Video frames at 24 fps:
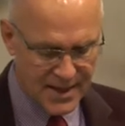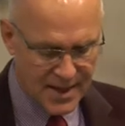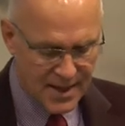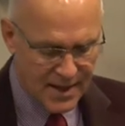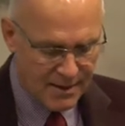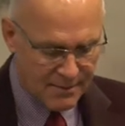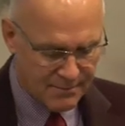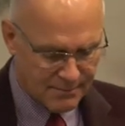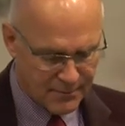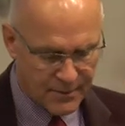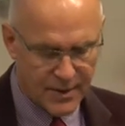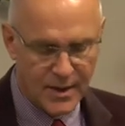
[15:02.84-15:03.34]

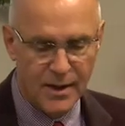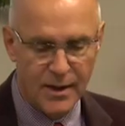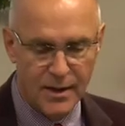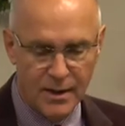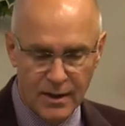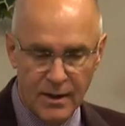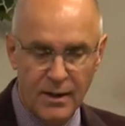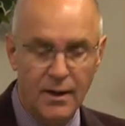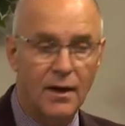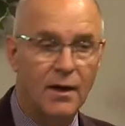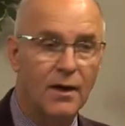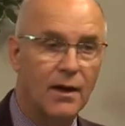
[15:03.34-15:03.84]
them,
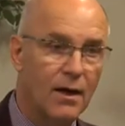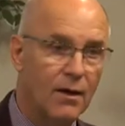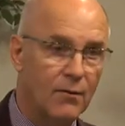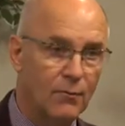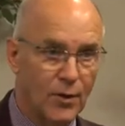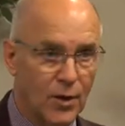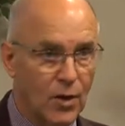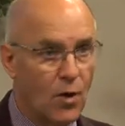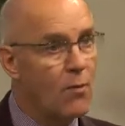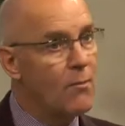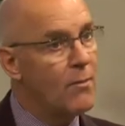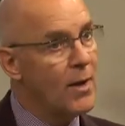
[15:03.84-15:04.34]

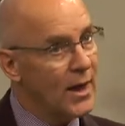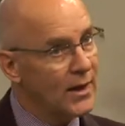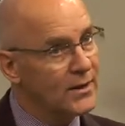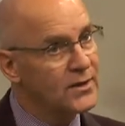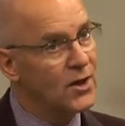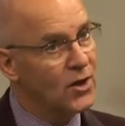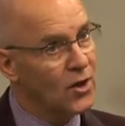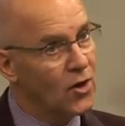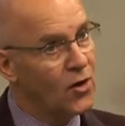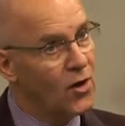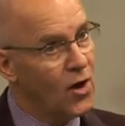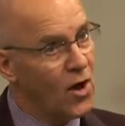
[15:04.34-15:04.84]
we go back
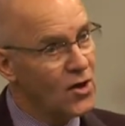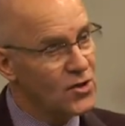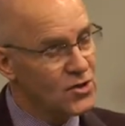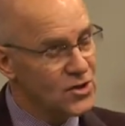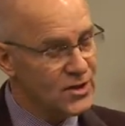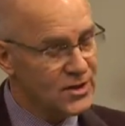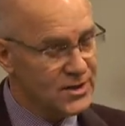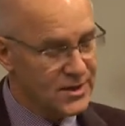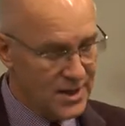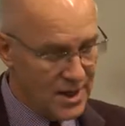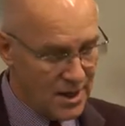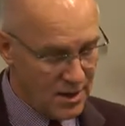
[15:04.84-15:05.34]
to
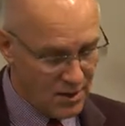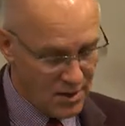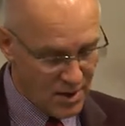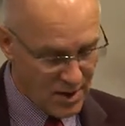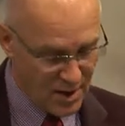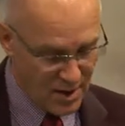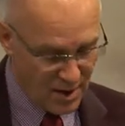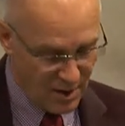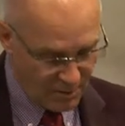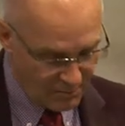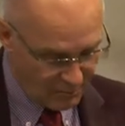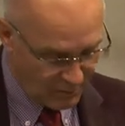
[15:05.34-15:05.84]
Colossians now,
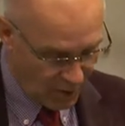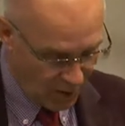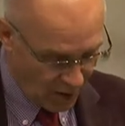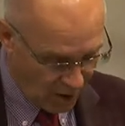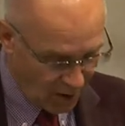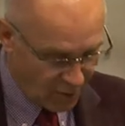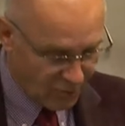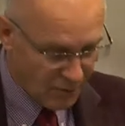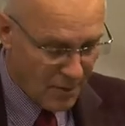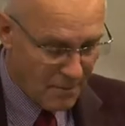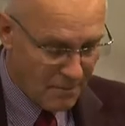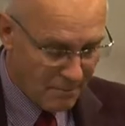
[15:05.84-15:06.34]

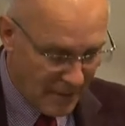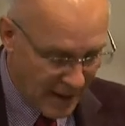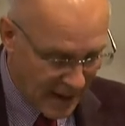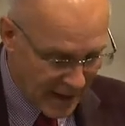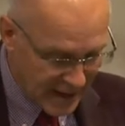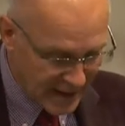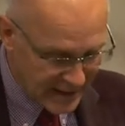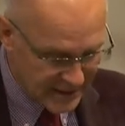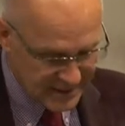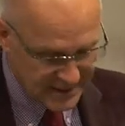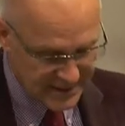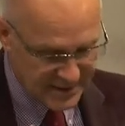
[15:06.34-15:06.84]
Paul
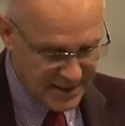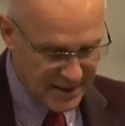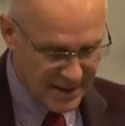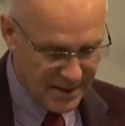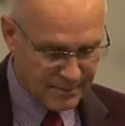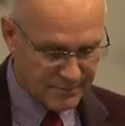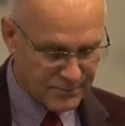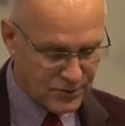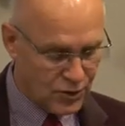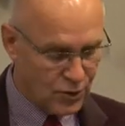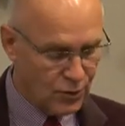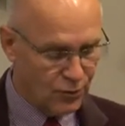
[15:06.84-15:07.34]
reminds
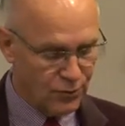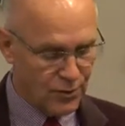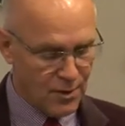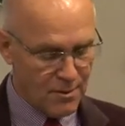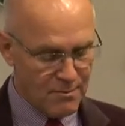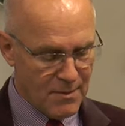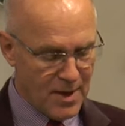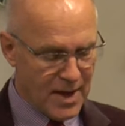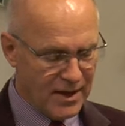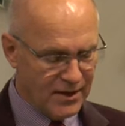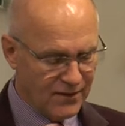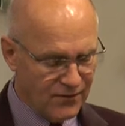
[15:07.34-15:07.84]
them to
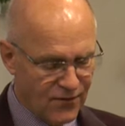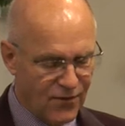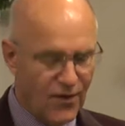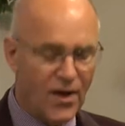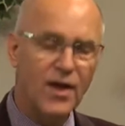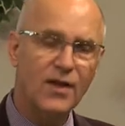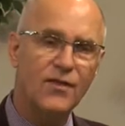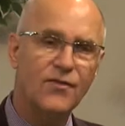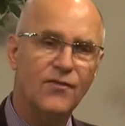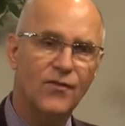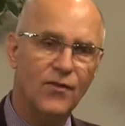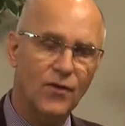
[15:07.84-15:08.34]
remain
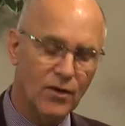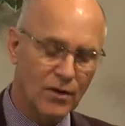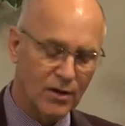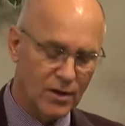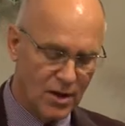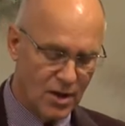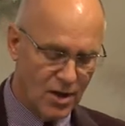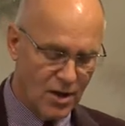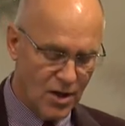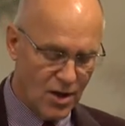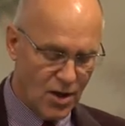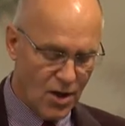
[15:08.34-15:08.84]
faithful,
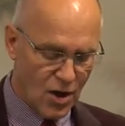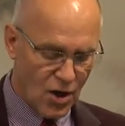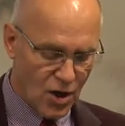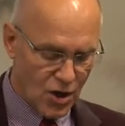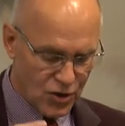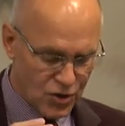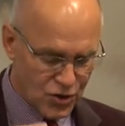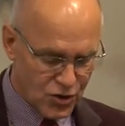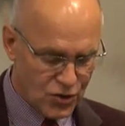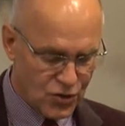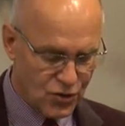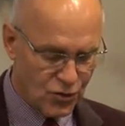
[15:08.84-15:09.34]

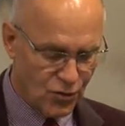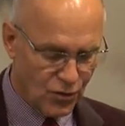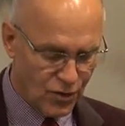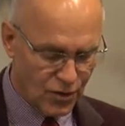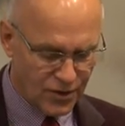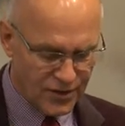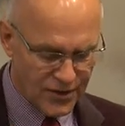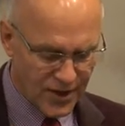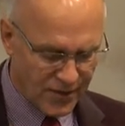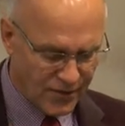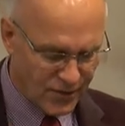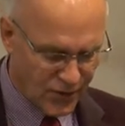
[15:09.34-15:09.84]

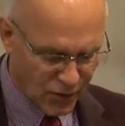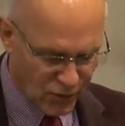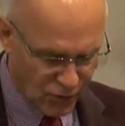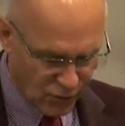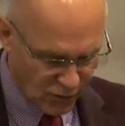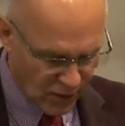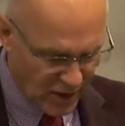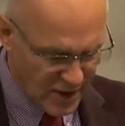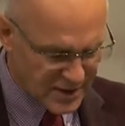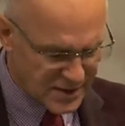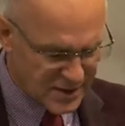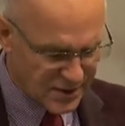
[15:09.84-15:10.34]
assured that the
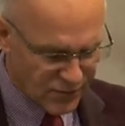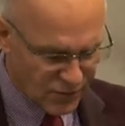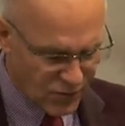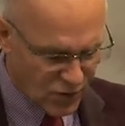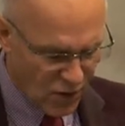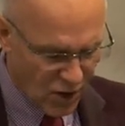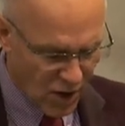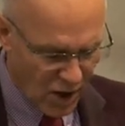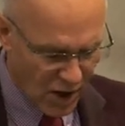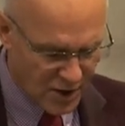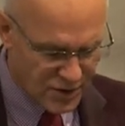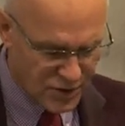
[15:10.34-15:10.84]
grace of
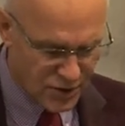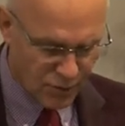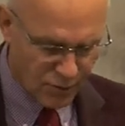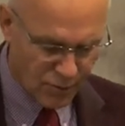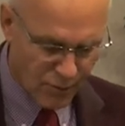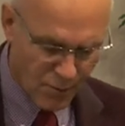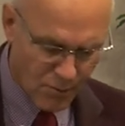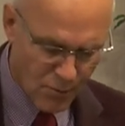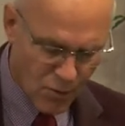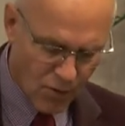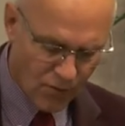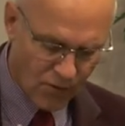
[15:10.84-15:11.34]
God to
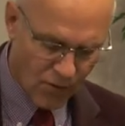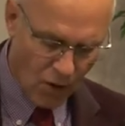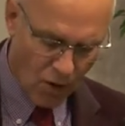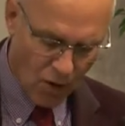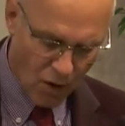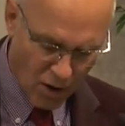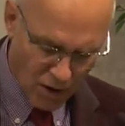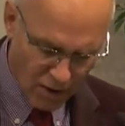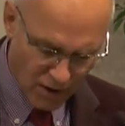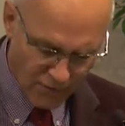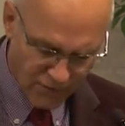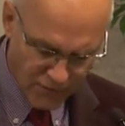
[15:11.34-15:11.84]
remove
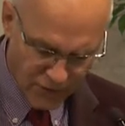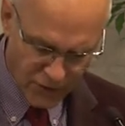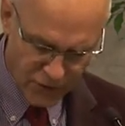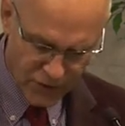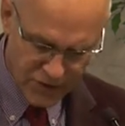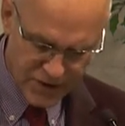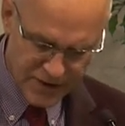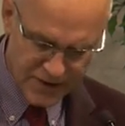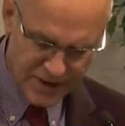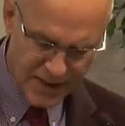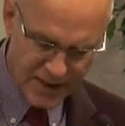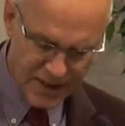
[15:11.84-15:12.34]
all of their
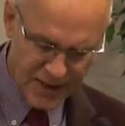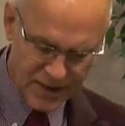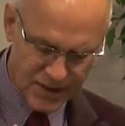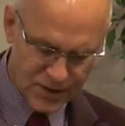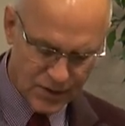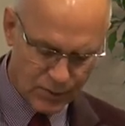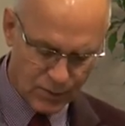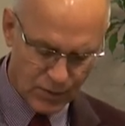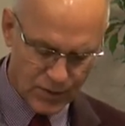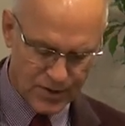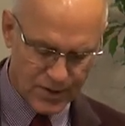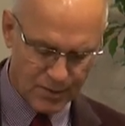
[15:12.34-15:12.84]

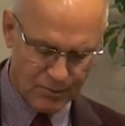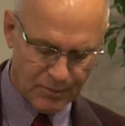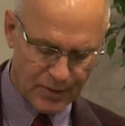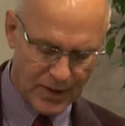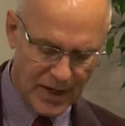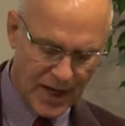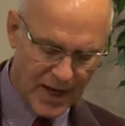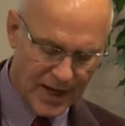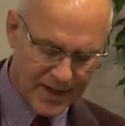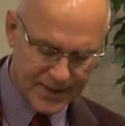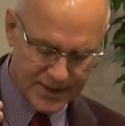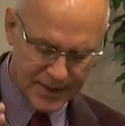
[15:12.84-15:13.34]
sins was
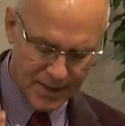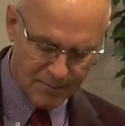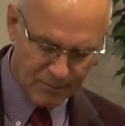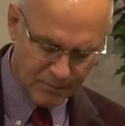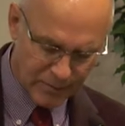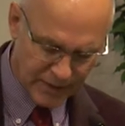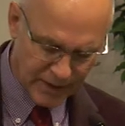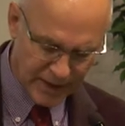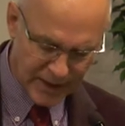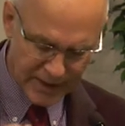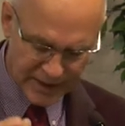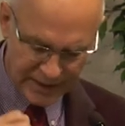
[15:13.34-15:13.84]
applied
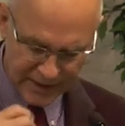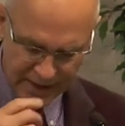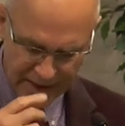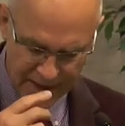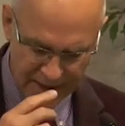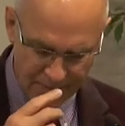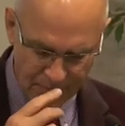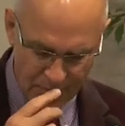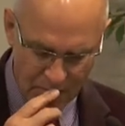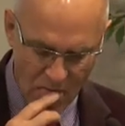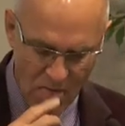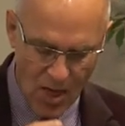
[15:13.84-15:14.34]

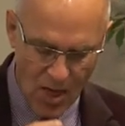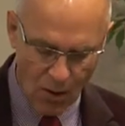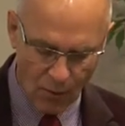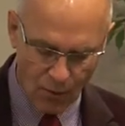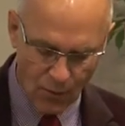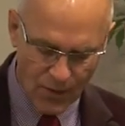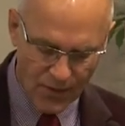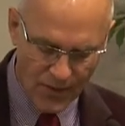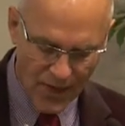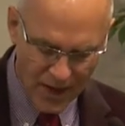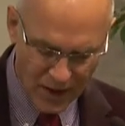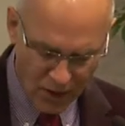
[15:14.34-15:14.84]
completely
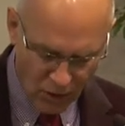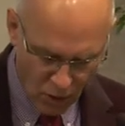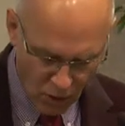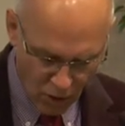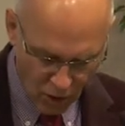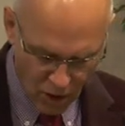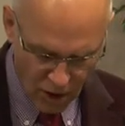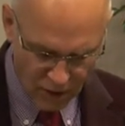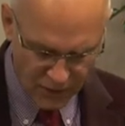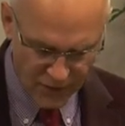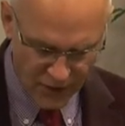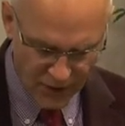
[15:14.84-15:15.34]
when they
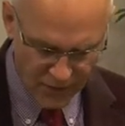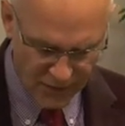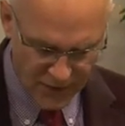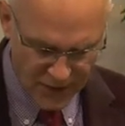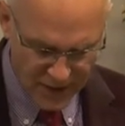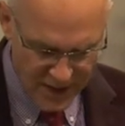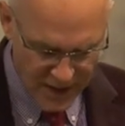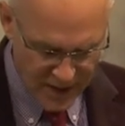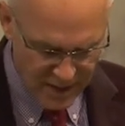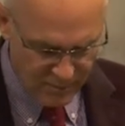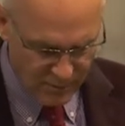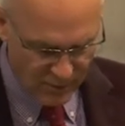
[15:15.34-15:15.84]
called on the
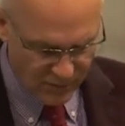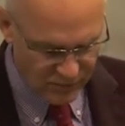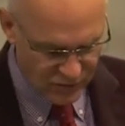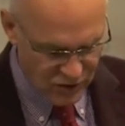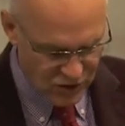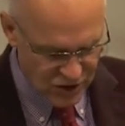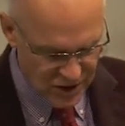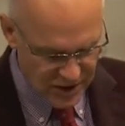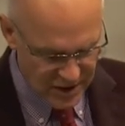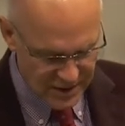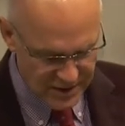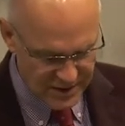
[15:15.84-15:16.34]
name of
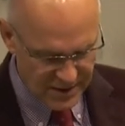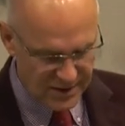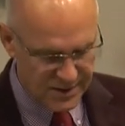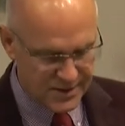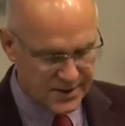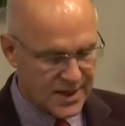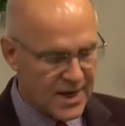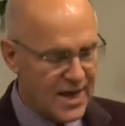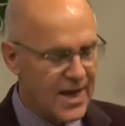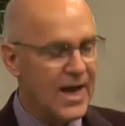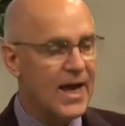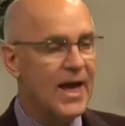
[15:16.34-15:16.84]

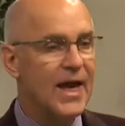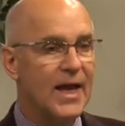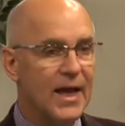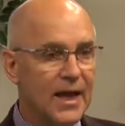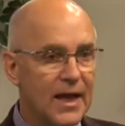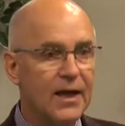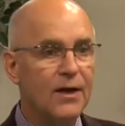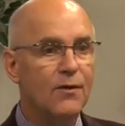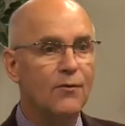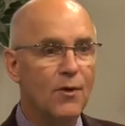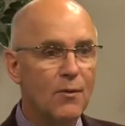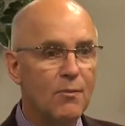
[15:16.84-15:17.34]
Jesus
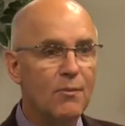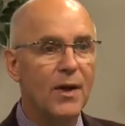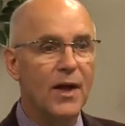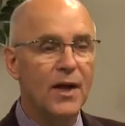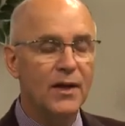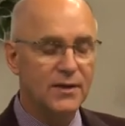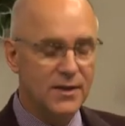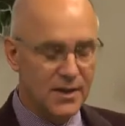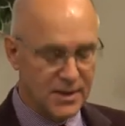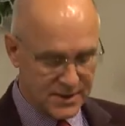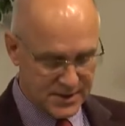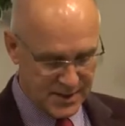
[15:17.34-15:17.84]
in
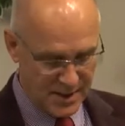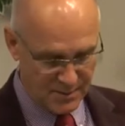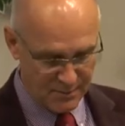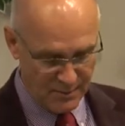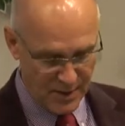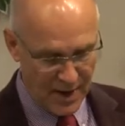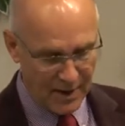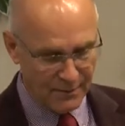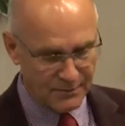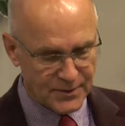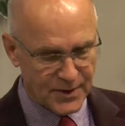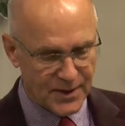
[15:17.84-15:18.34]
repentance and
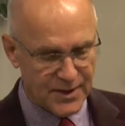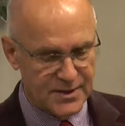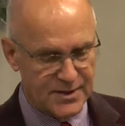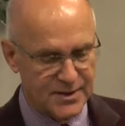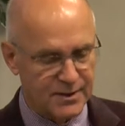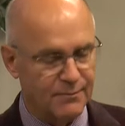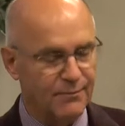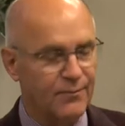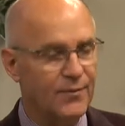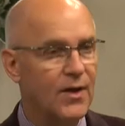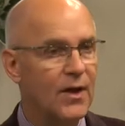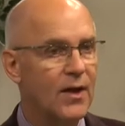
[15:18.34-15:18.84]

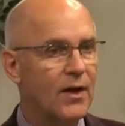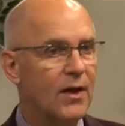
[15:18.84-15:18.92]
baptism.